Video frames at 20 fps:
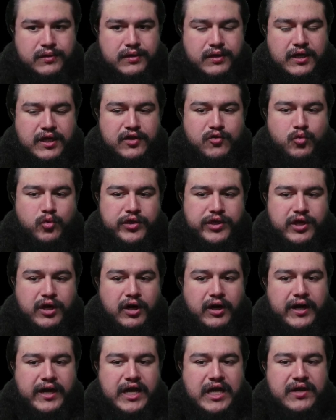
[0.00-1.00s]
And we
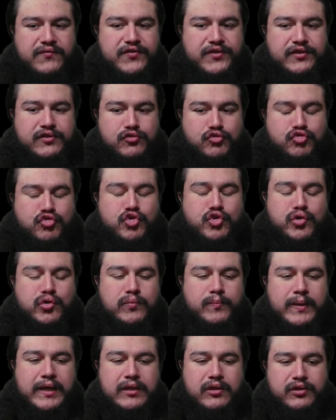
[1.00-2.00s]
are having 2
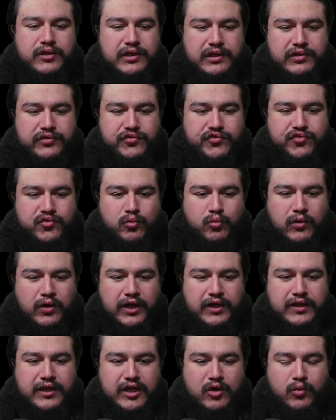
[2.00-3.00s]
melodies
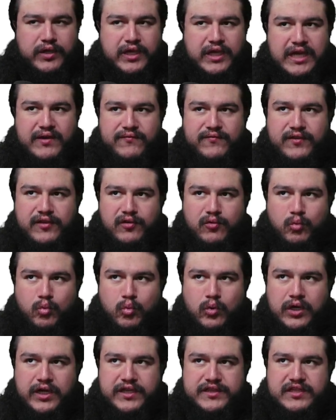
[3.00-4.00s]
right now. having
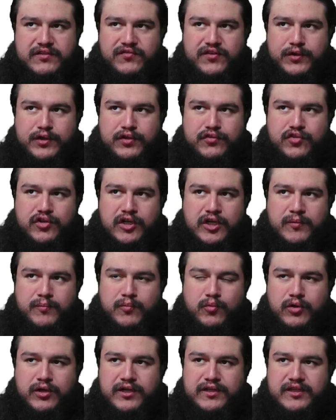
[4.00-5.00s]
one at the very top,
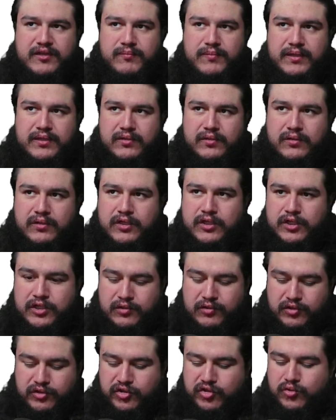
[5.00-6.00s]
one in the middle,
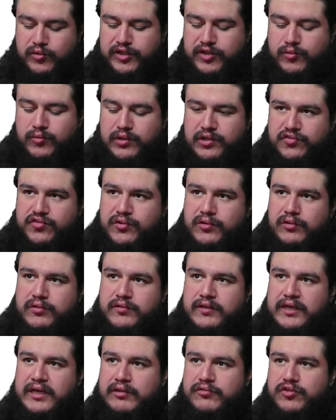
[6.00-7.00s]
doing what is
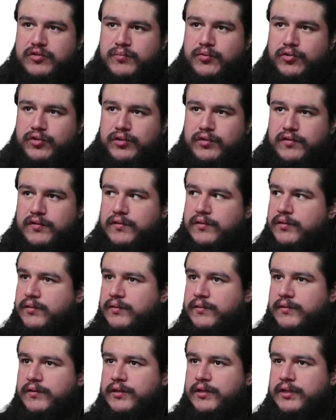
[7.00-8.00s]
called counterpoint.
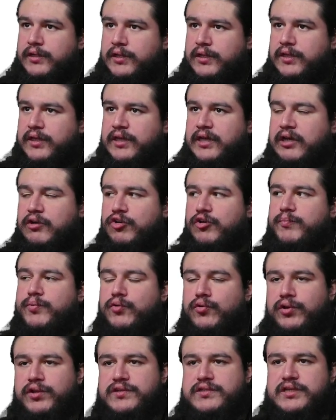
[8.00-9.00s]

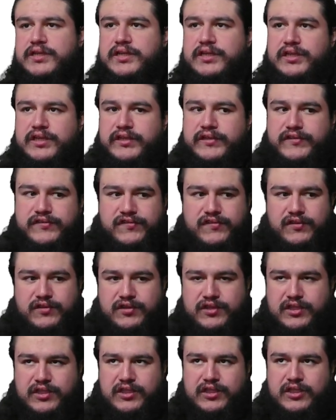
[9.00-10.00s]
Counterpoint is
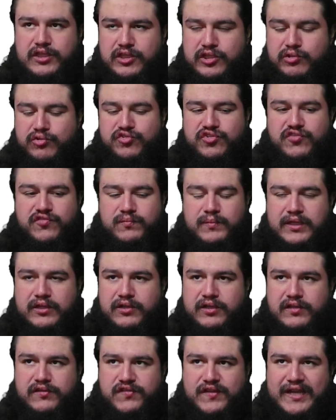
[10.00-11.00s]
the use of
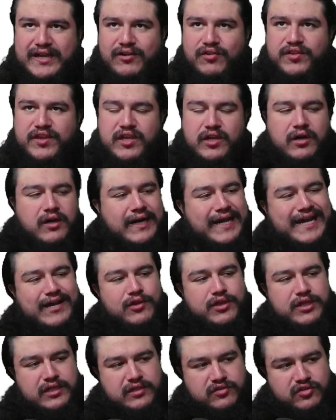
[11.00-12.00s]
melodies, how they
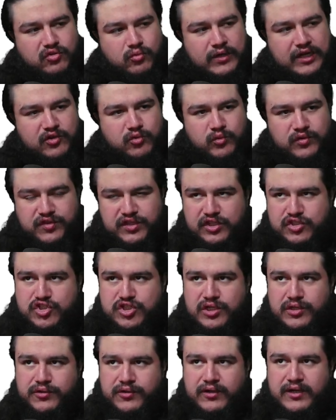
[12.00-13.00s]
interact with each
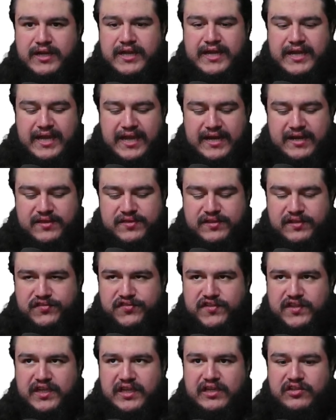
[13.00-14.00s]
other. And in this
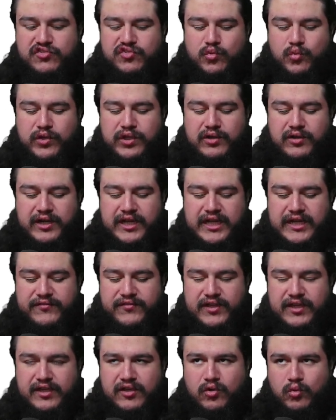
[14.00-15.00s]
case, we are
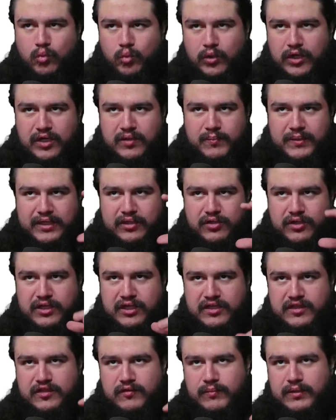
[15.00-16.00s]
having one melody
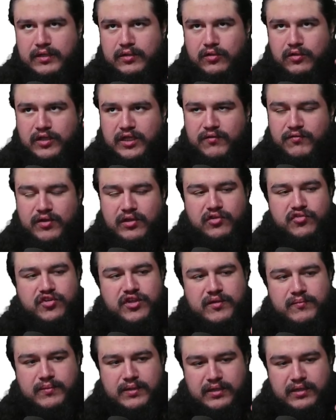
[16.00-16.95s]
in the middle, giving us a